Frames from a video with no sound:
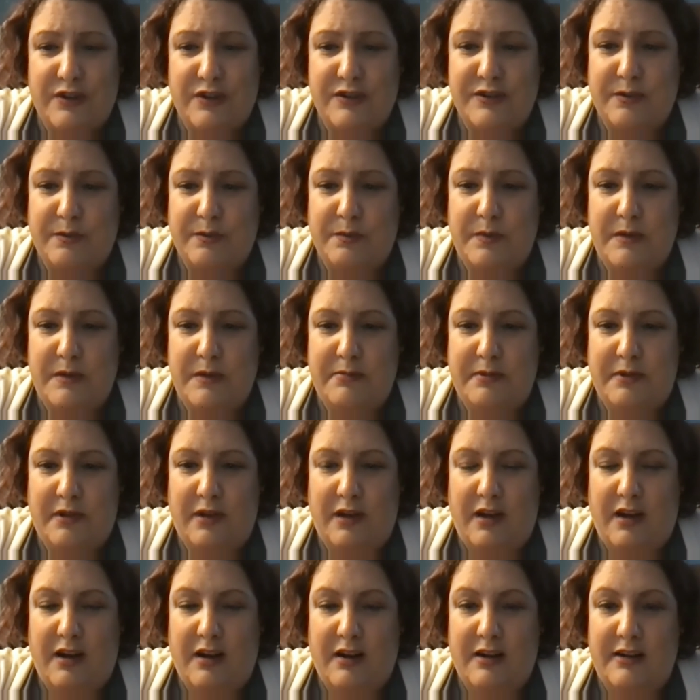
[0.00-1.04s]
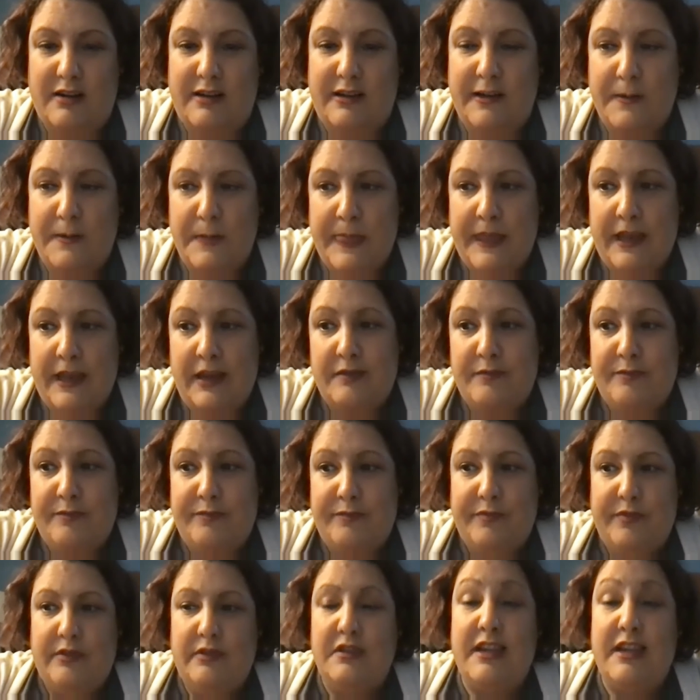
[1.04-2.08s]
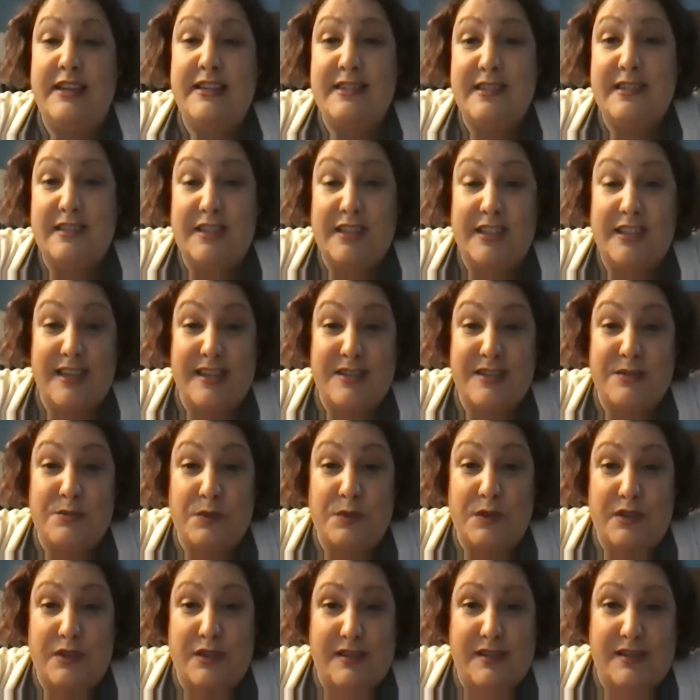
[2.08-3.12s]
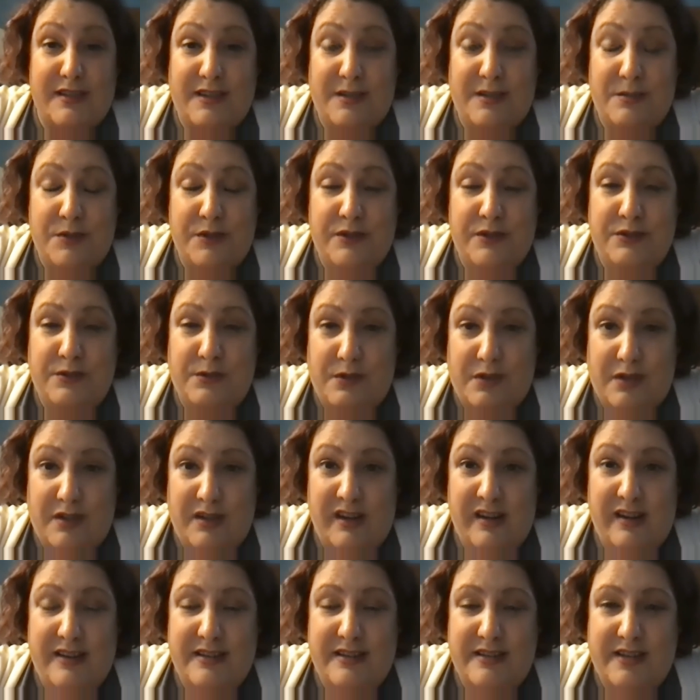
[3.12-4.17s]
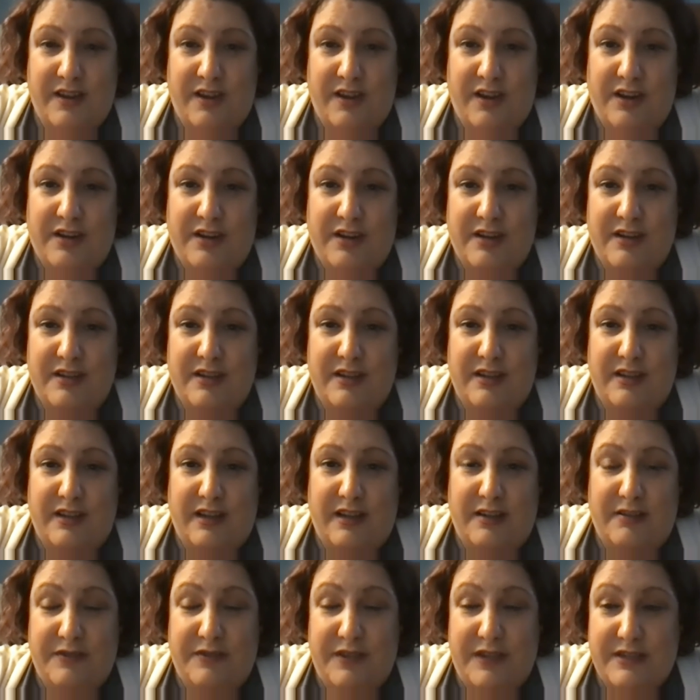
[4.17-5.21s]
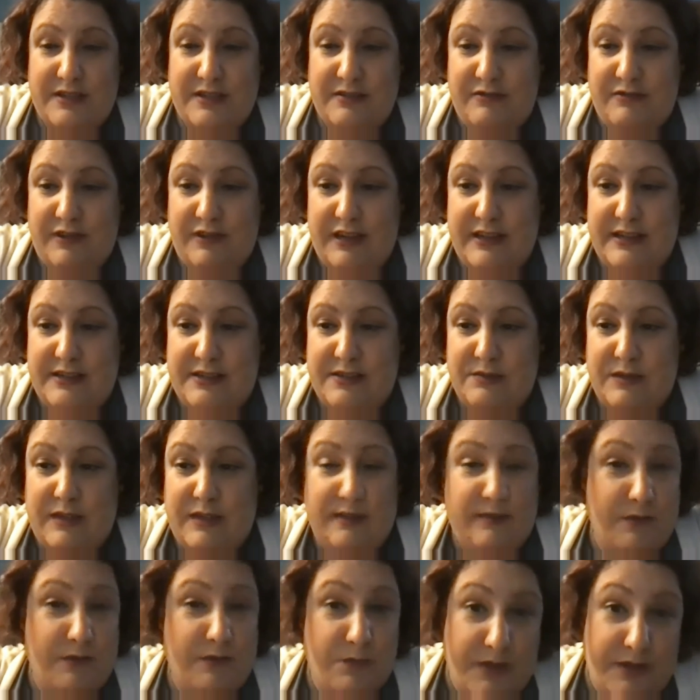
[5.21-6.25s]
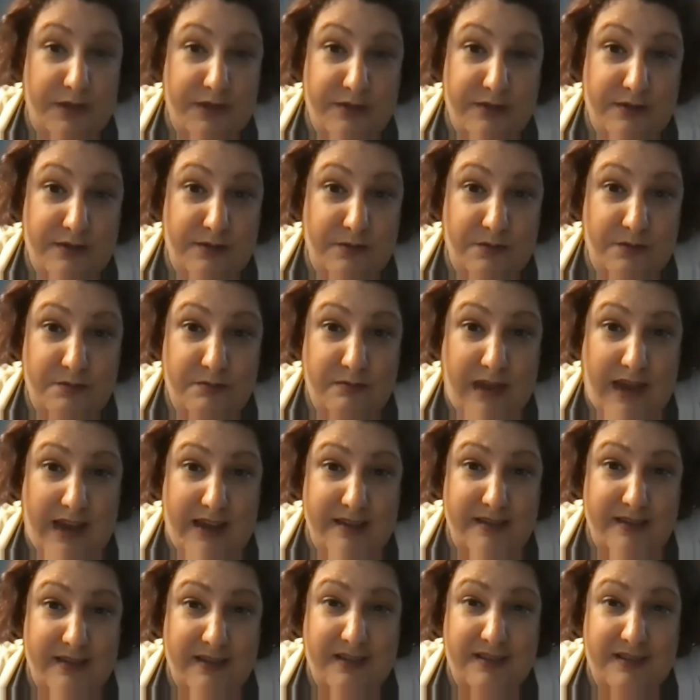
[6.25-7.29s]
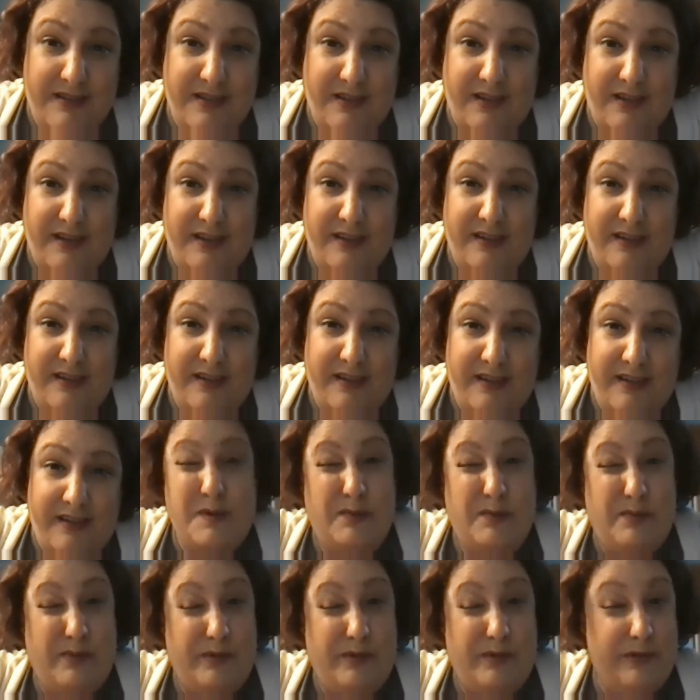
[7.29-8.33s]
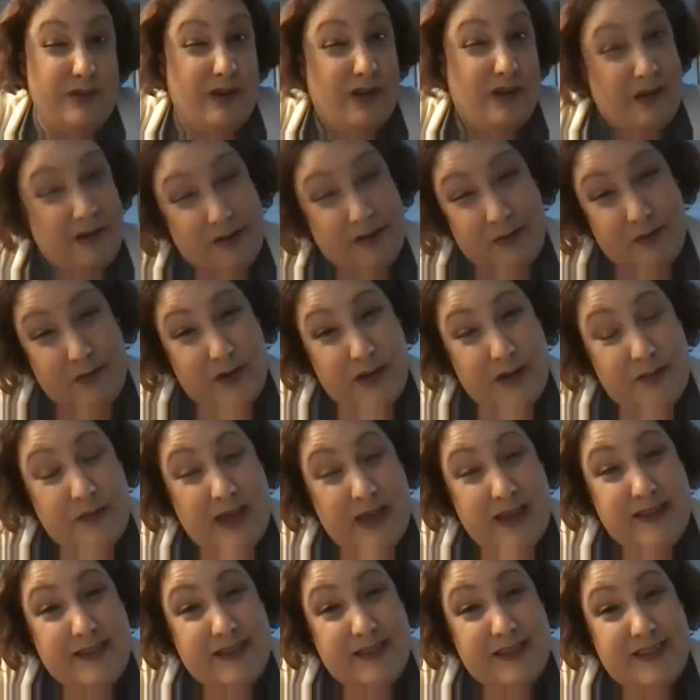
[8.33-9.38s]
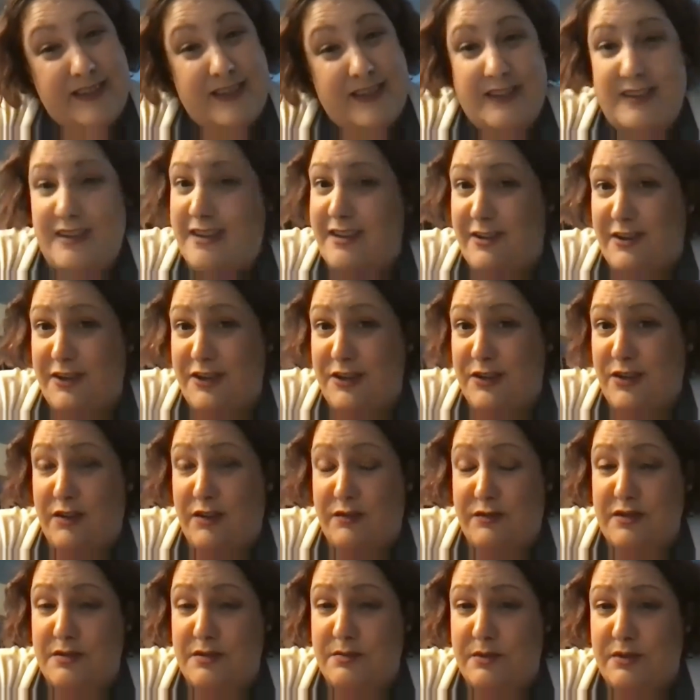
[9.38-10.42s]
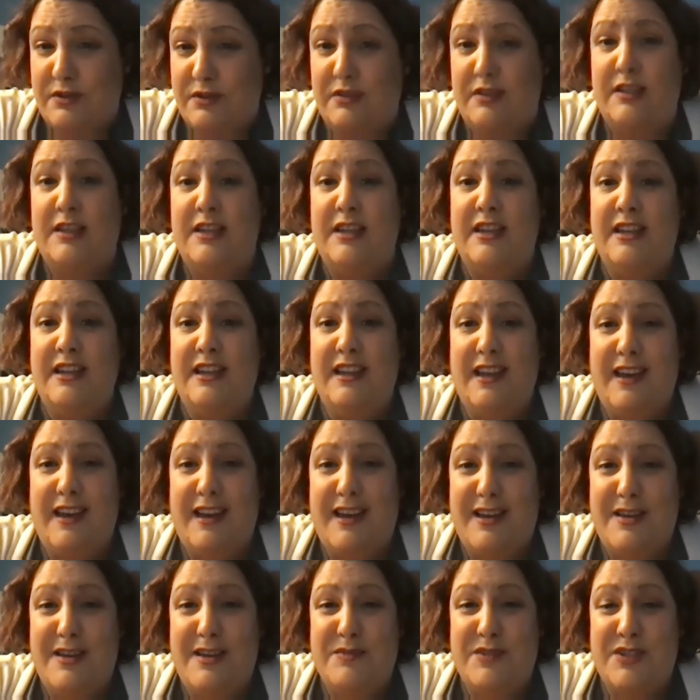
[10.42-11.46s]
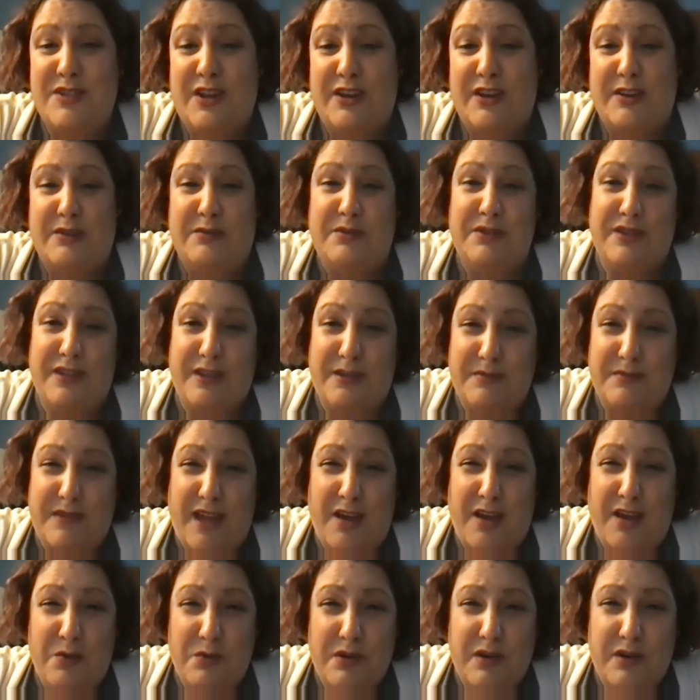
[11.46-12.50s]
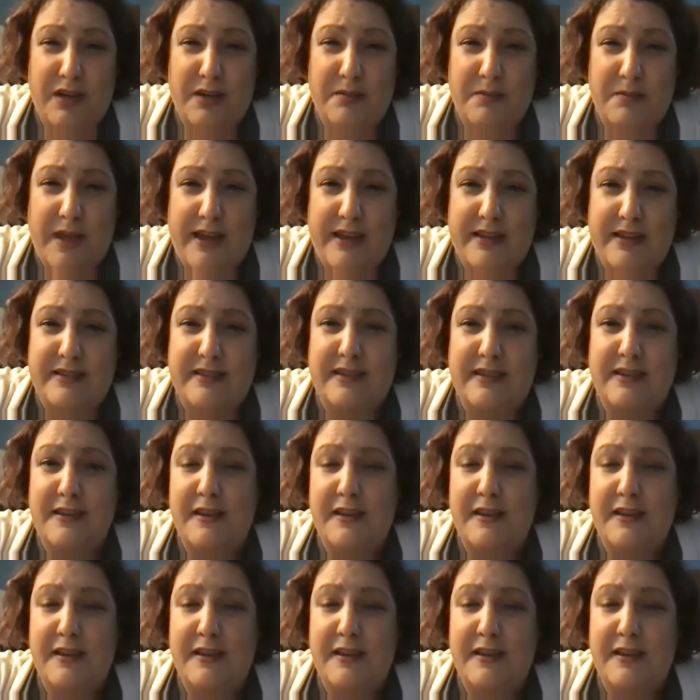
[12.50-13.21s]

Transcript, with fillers: So people are less and less willing to come to the door and talk face to face, even with masks on, or people aren't wearing masks. And then are you comfortable um, talking with them not wearing a mask?